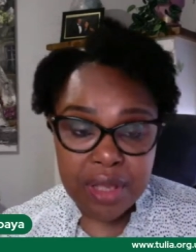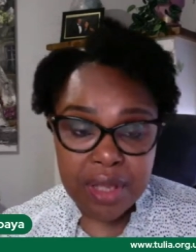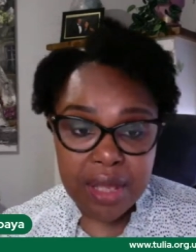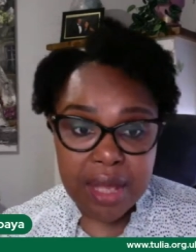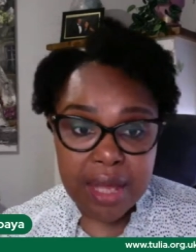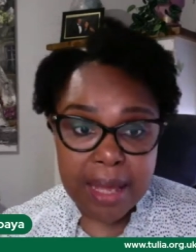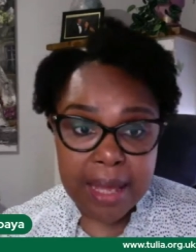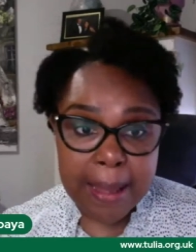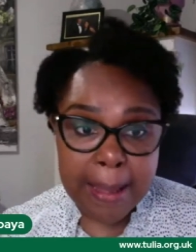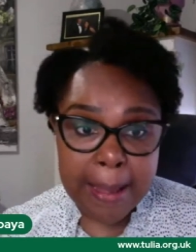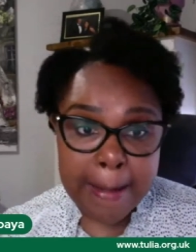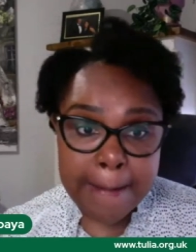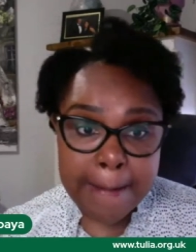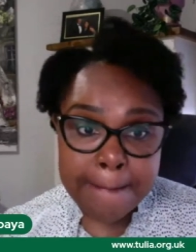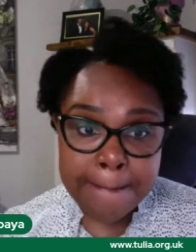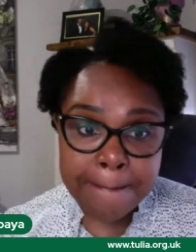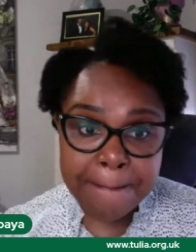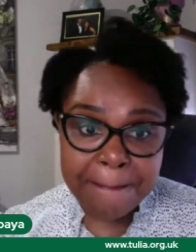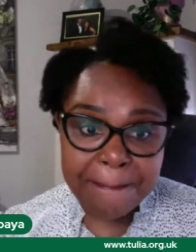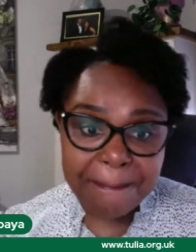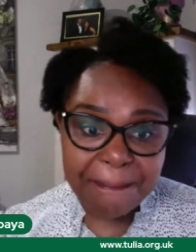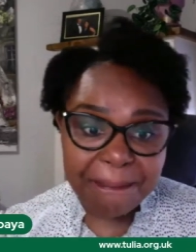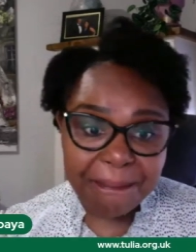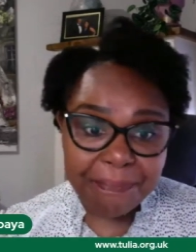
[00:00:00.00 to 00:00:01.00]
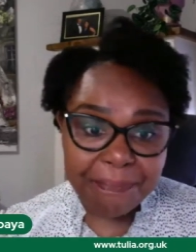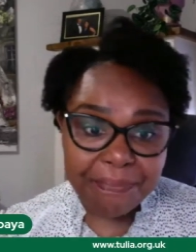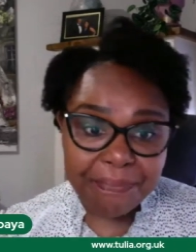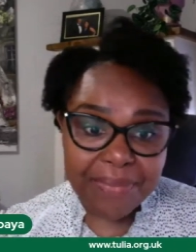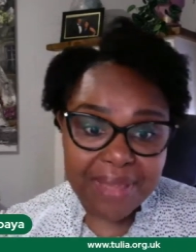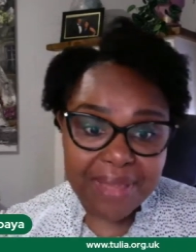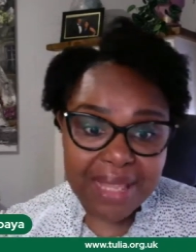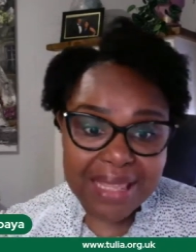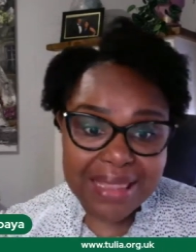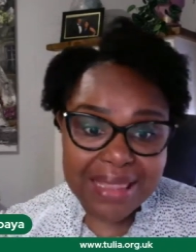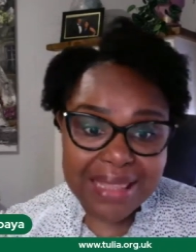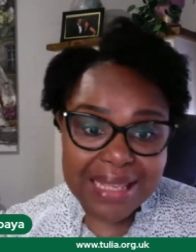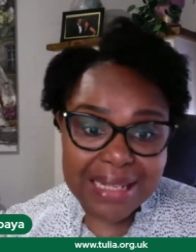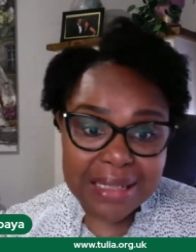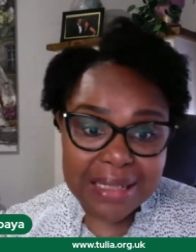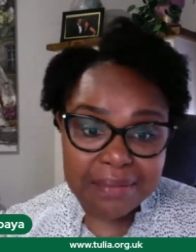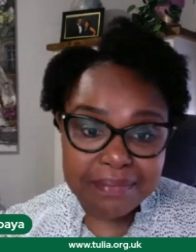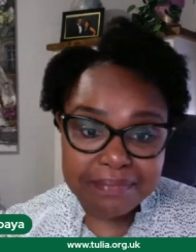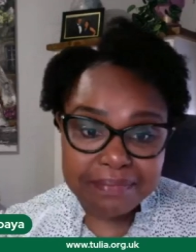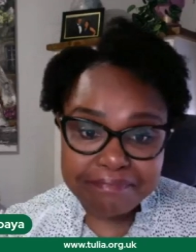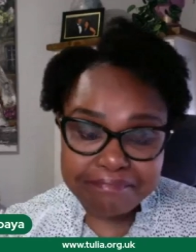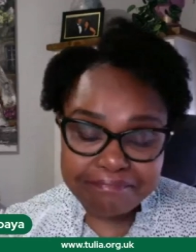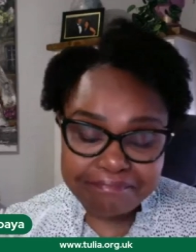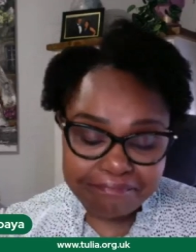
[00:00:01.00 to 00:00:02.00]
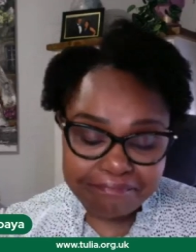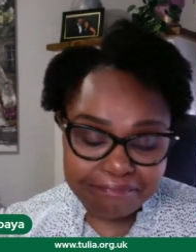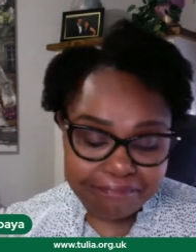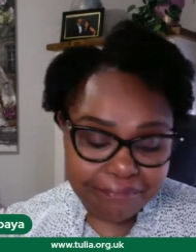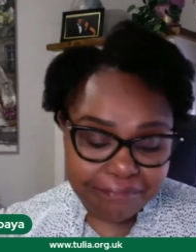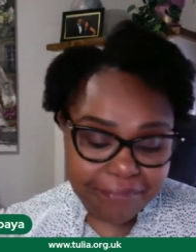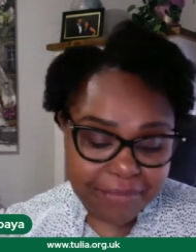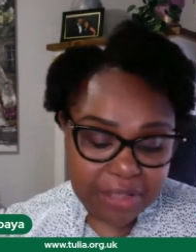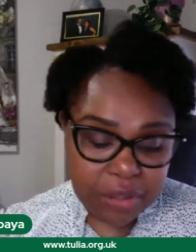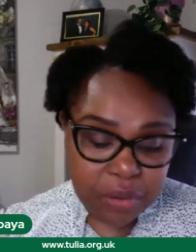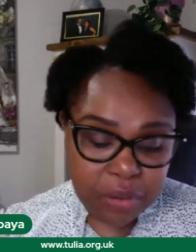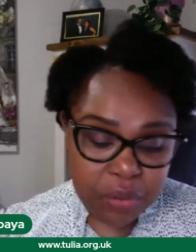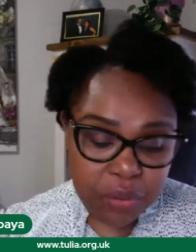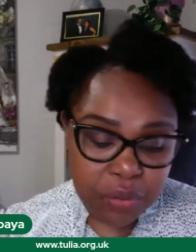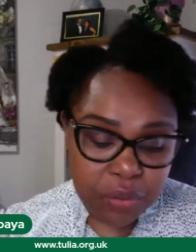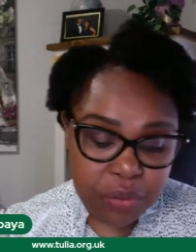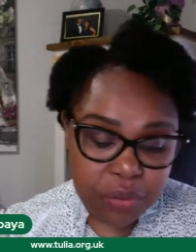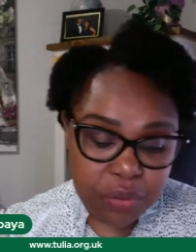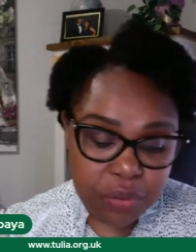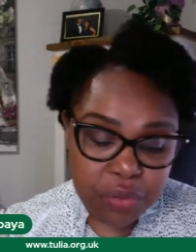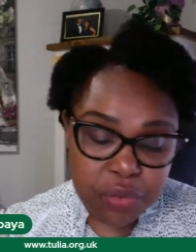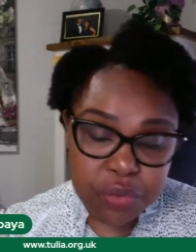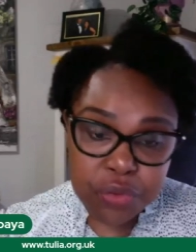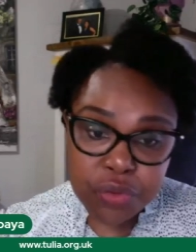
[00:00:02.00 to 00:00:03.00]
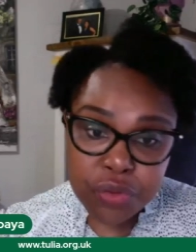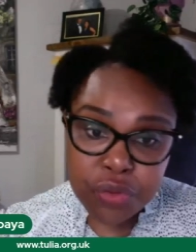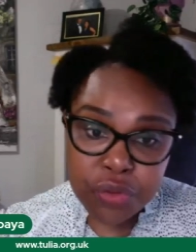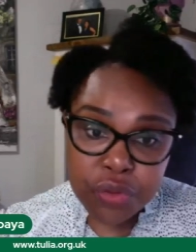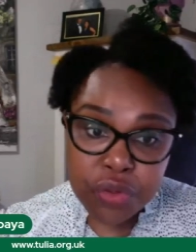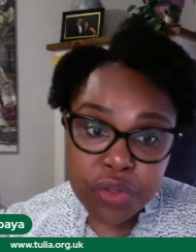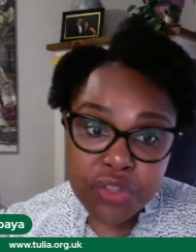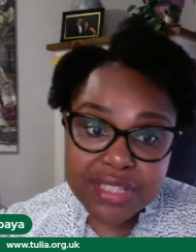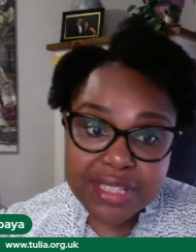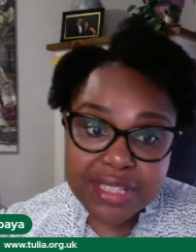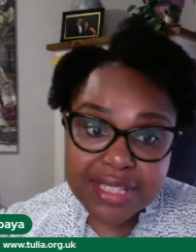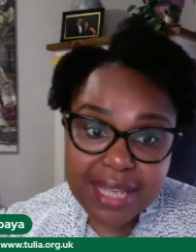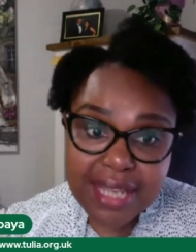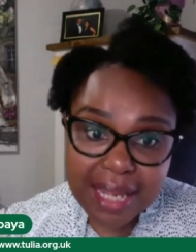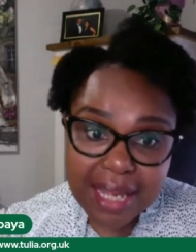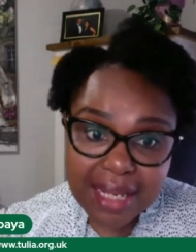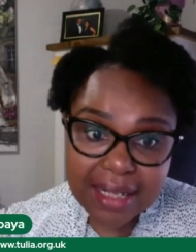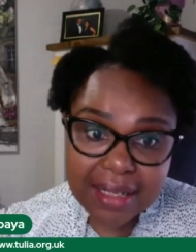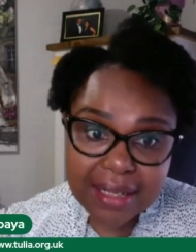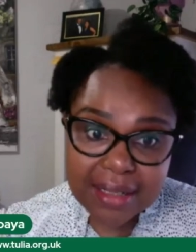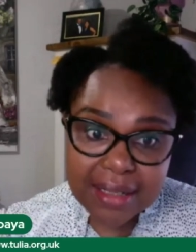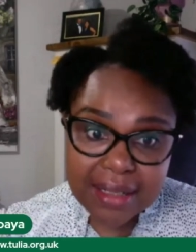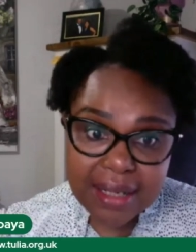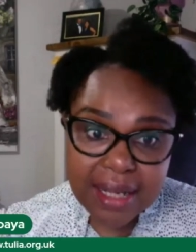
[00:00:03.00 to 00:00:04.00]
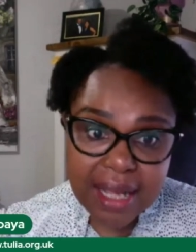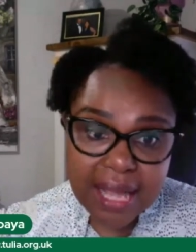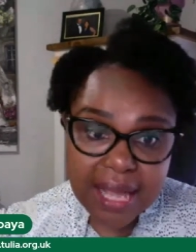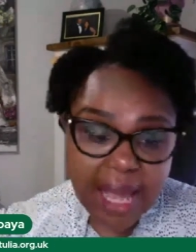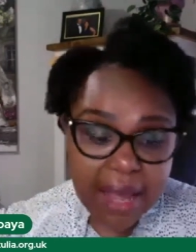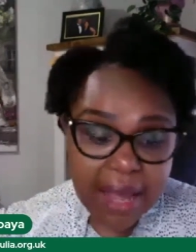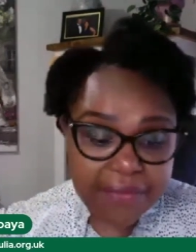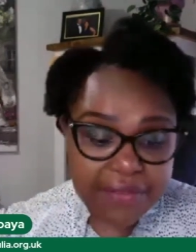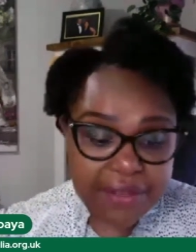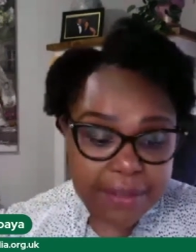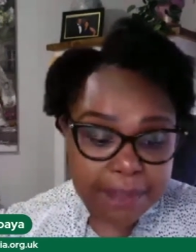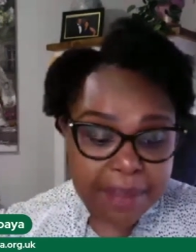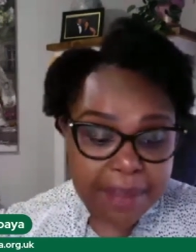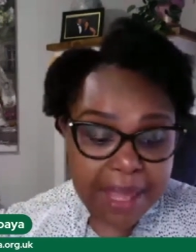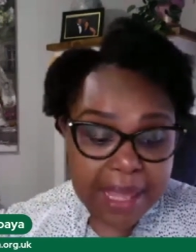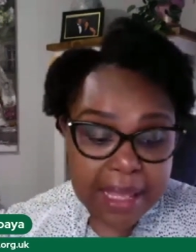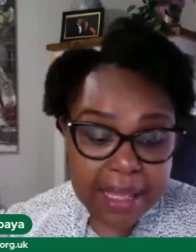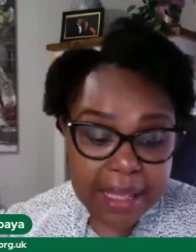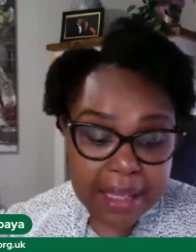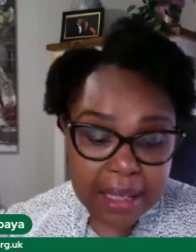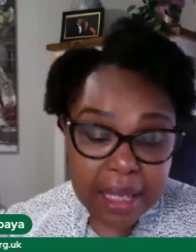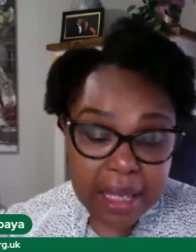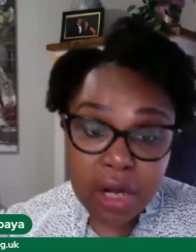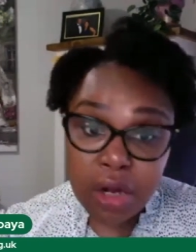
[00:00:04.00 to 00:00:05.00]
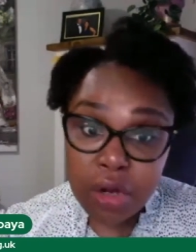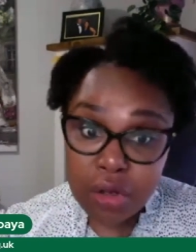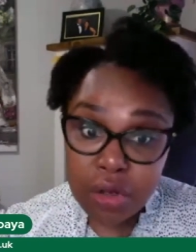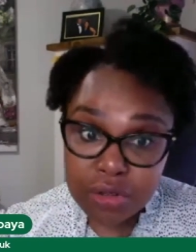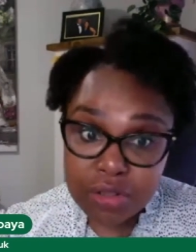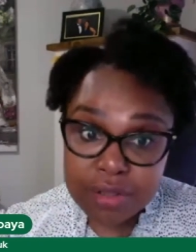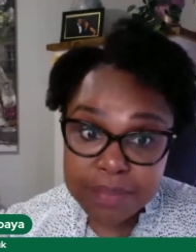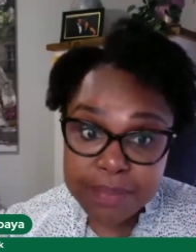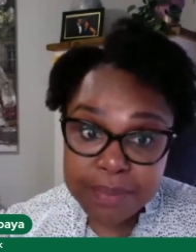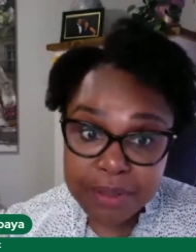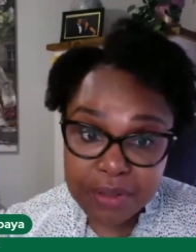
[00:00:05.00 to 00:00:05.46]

and then you're stuck after paying a lot,